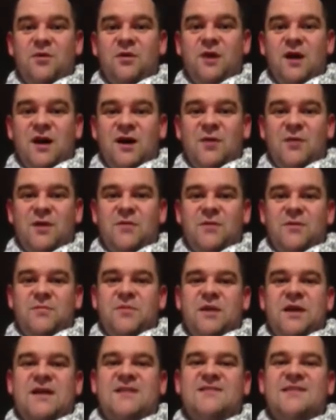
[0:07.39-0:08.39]
Oh,
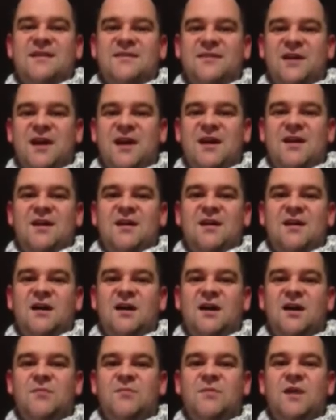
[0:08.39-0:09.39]
can't believe it.
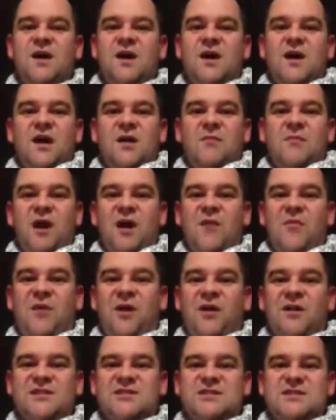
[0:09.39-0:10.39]
But I think what probably
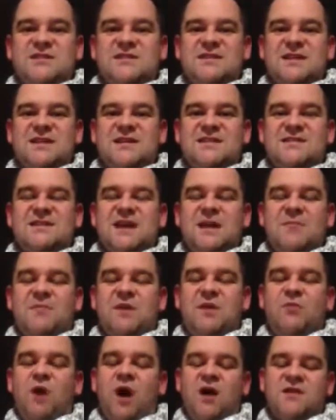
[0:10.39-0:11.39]
made the match Chilich, I
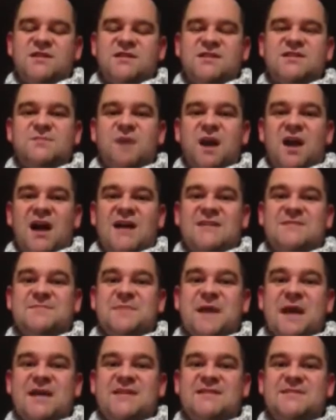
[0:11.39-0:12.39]
believe.
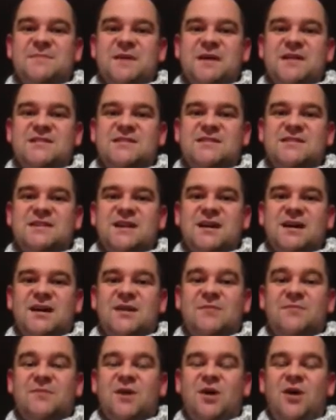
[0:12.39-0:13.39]
And just have a look
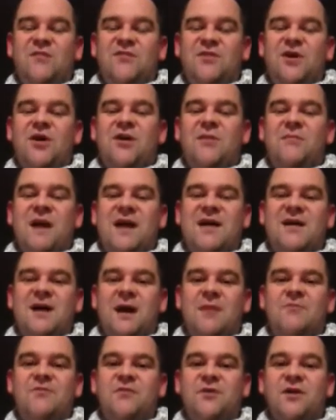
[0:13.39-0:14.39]
what he does here.
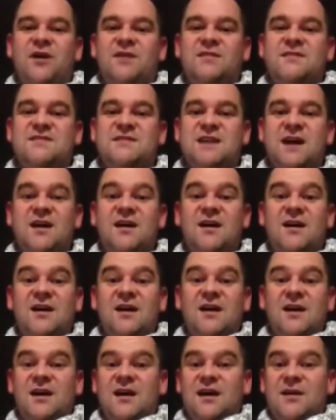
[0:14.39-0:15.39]
Here we go.
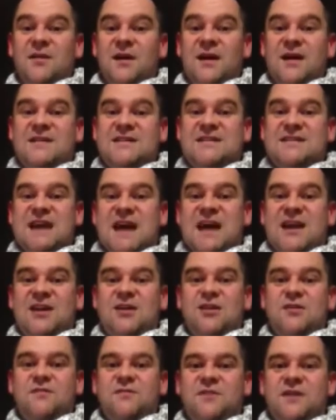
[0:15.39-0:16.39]
Whack!
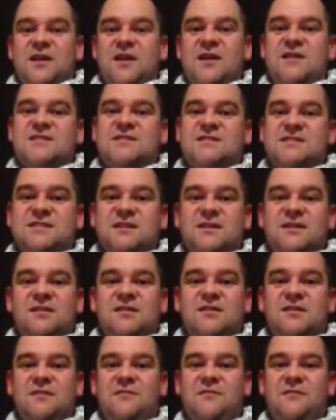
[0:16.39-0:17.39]

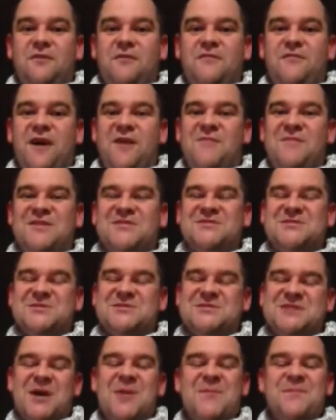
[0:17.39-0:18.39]
Why would you do
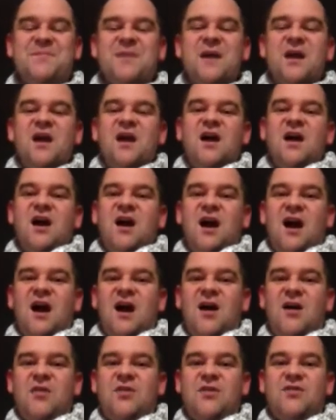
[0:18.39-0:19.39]
that, David, after losing
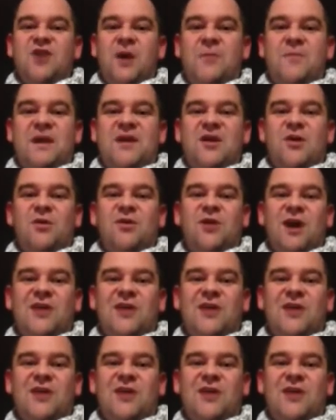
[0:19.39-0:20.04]
your serve?